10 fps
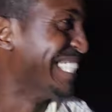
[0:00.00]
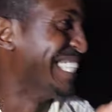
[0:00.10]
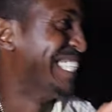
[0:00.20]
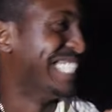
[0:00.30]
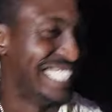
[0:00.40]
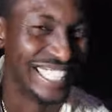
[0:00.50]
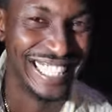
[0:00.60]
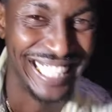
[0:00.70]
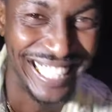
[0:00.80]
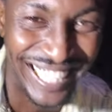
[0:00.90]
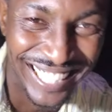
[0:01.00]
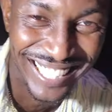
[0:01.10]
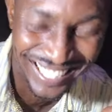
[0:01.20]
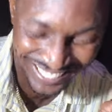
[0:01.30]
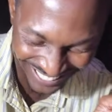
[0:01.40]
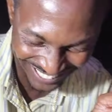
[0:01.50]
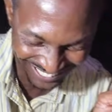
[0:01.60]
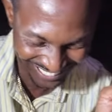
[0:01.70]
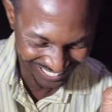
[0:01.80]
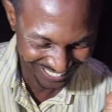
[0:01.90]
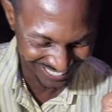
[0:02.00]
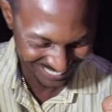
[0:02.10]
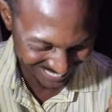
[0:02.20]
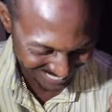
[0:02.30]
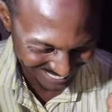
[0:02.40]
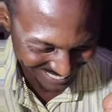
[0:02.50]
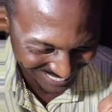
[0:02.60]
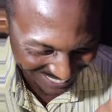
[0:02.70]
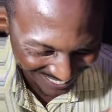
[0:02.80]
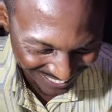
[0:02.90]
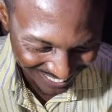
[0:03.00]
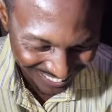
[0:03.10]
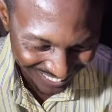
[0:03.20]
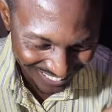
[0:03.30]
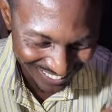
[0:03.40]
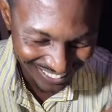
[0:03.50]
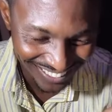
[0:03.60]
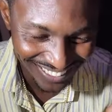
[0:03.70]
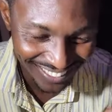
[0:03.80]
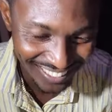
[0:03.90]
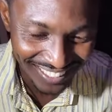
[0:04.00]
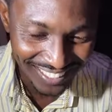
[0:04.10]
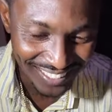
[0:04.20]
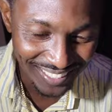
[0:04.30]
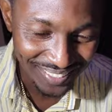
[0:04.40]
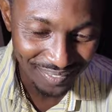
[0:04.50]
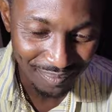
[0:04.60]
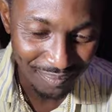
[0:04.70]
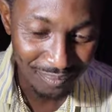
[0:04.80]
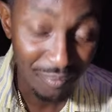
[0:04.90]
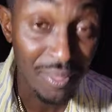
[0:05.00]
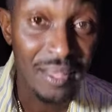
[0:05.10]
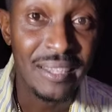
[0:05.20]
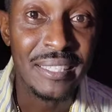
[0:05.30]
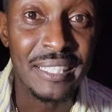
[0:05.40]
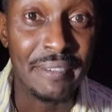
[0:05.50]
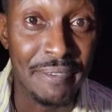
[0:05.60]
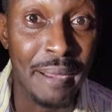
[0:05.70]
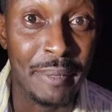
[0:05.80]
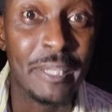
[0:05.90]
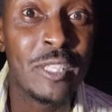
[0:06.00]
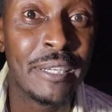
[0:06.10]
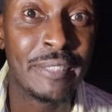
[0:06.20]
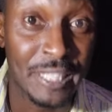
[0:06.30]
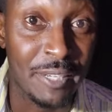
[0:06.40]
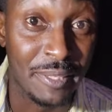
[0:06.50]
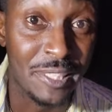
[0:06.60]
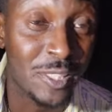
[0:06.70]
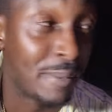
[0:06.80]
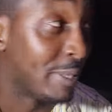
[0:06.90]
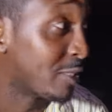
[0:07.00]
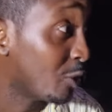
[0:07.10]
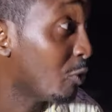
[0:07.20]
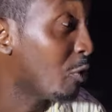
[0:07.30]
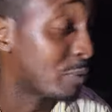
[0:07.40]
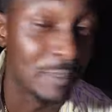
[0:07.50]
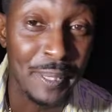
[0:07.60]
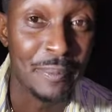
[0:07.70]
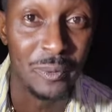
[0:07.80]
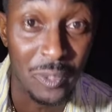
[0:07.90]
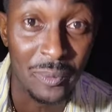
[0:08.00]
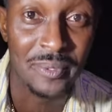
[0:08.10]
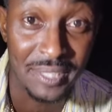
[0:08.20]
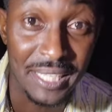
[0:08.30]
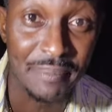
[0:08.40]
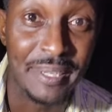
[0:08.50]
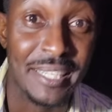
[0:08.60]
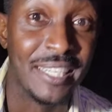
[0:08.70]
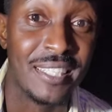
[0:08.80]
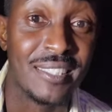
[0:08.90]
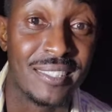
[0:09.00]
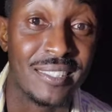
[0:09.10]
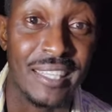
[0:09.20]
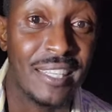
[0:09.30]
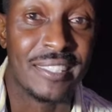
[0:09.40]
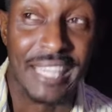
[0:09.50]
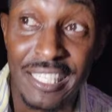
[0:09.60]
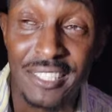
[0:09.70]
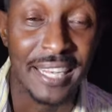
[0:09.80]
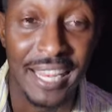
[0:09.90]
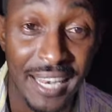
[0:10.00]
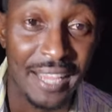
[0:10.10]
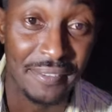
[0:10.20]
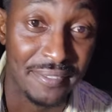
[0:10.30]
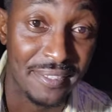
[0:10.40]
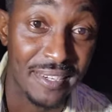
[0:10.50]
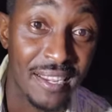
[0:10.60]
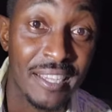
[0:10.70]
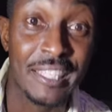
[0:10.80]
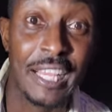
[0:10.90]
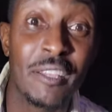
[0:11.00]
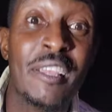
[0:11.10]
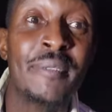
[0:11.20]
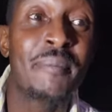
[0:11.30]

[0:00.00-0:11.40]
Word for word: Start working out three months before so you can keep up with them. They, they don't sleep. Yeah, family. It's, it's serious. It's about two groups of people who don't sleep and they just they just into that life. Yep. Because I.